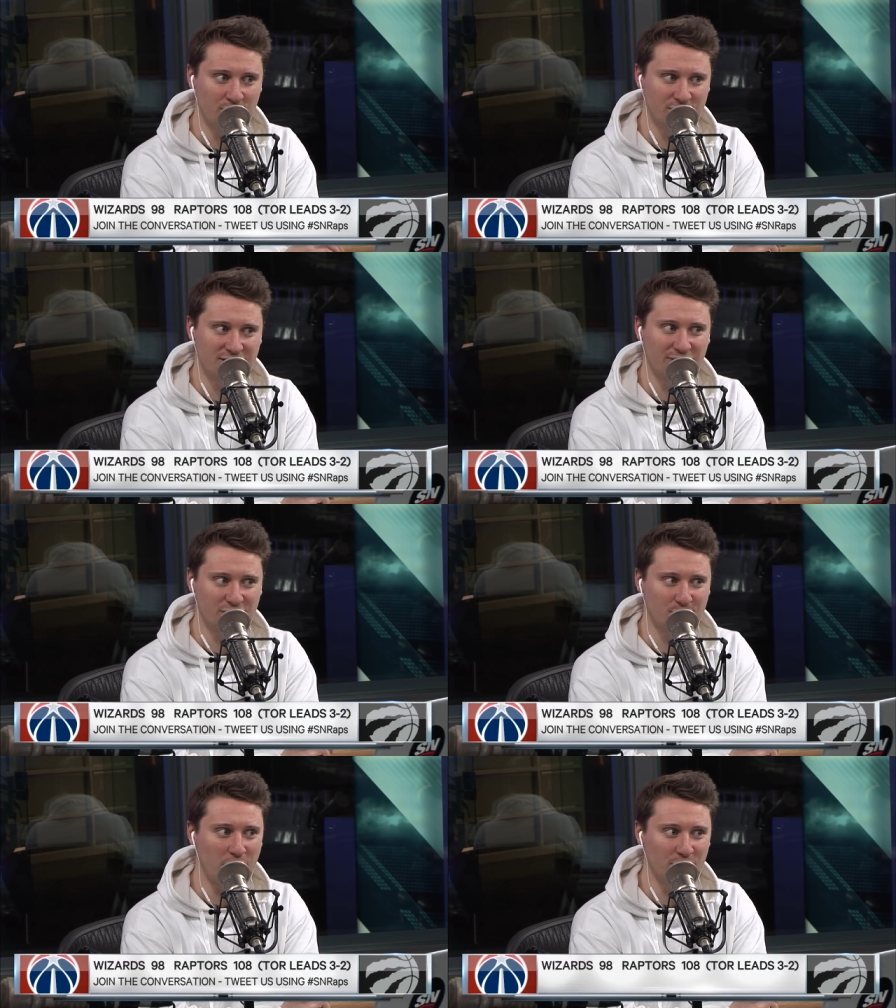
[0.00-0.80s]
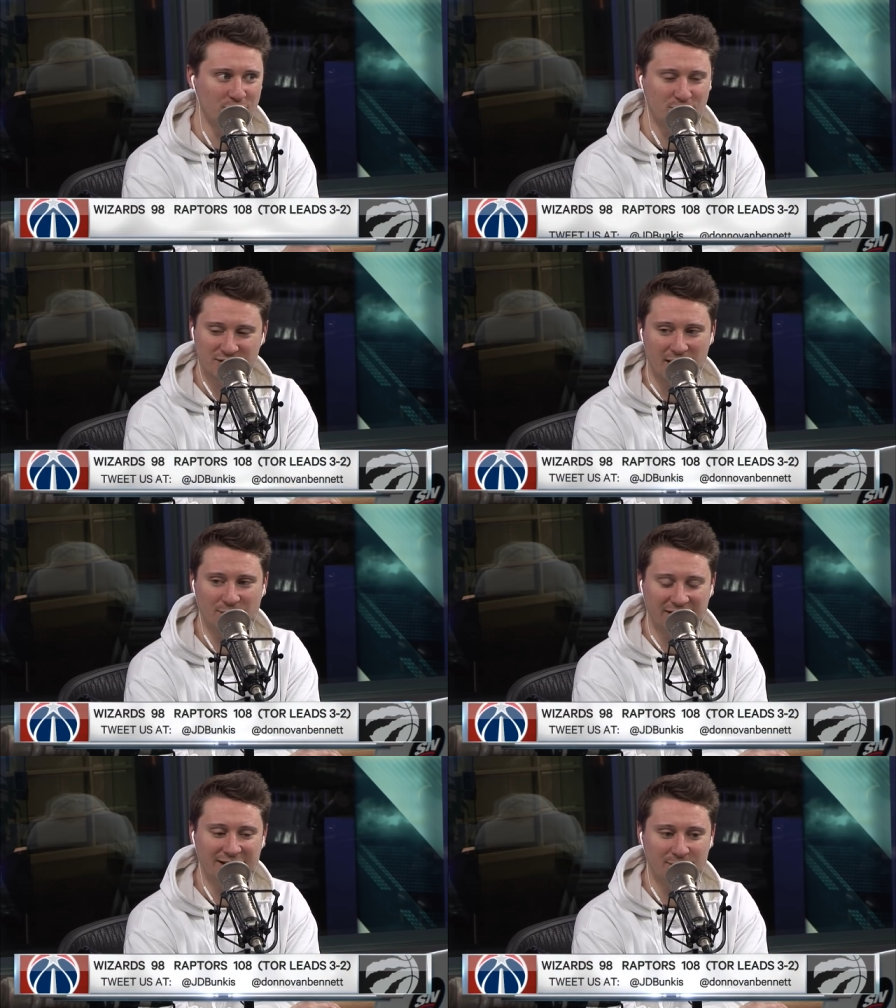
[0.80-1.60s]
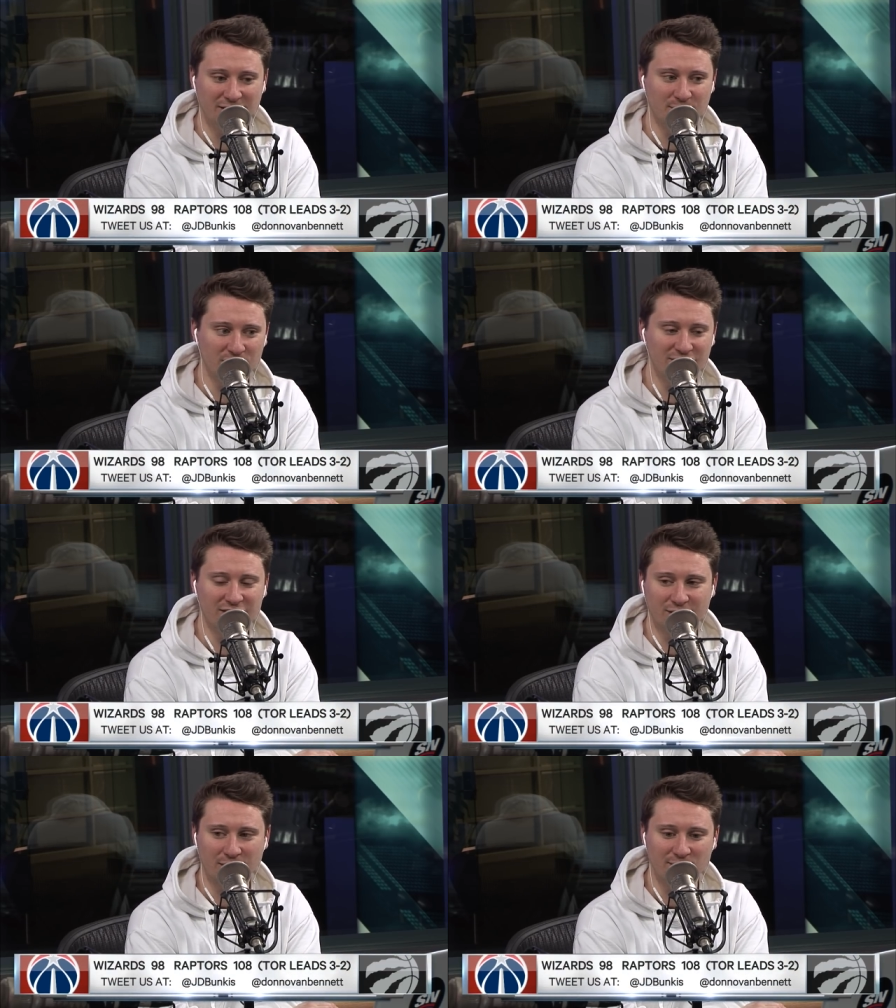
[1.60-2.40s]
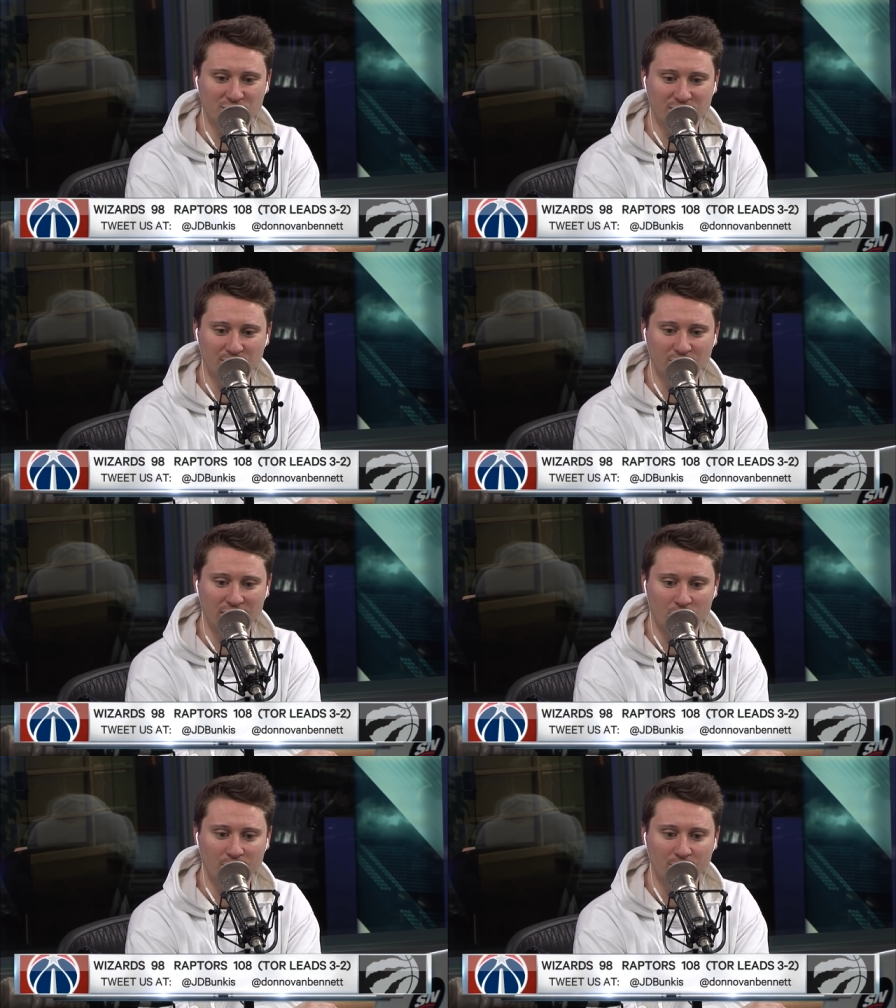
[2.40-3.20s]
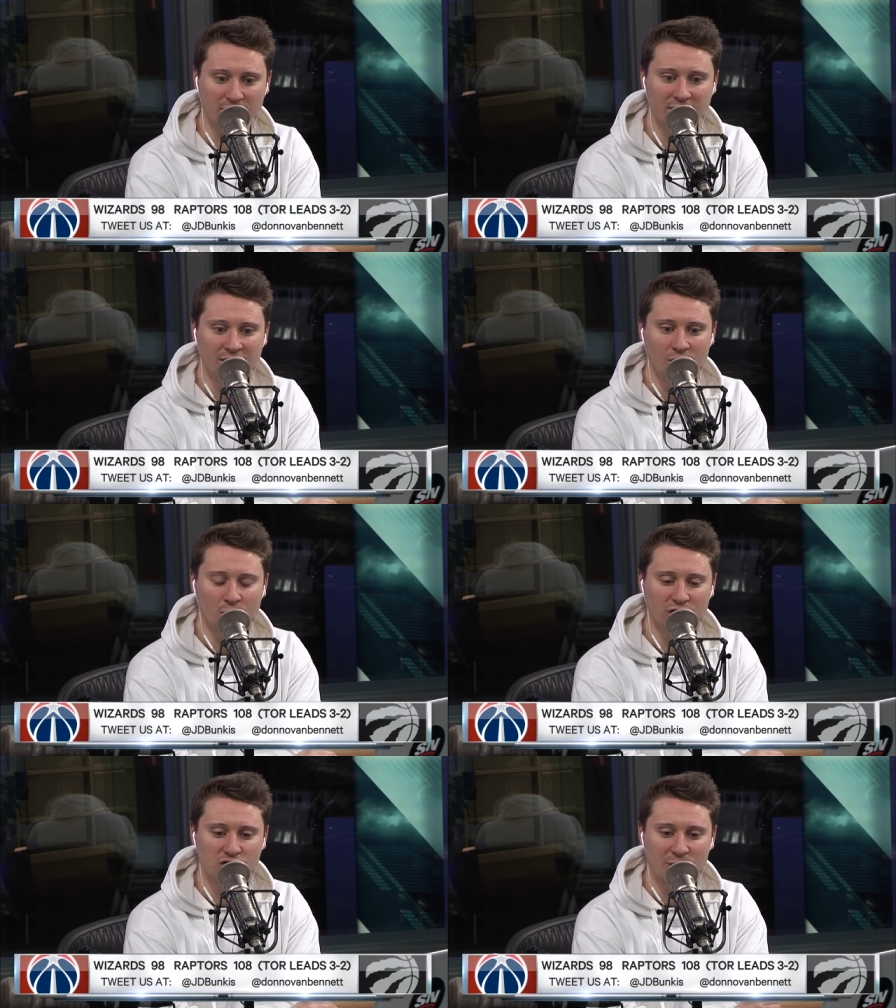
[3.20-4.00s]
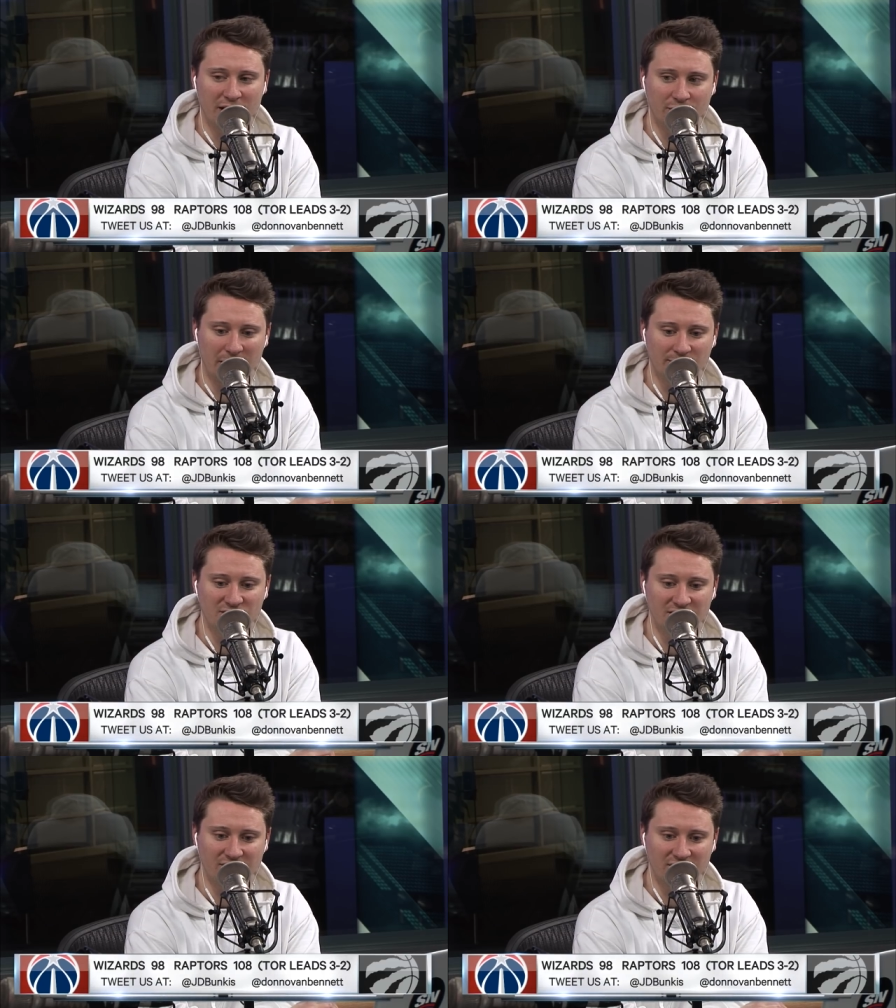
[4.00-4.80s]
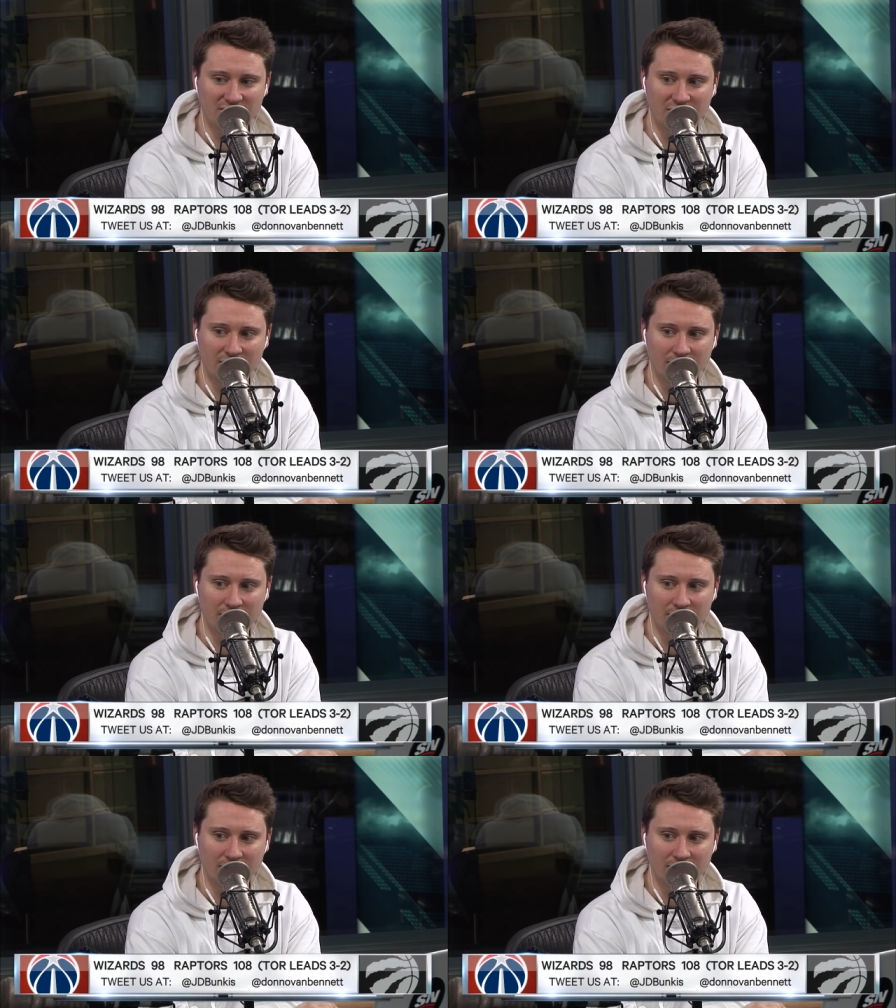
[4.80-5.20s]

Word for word: was tough to swallow, which was kept leading me to believe that the Raps were going to blow that one. But what did you make of the Raps defense tonight?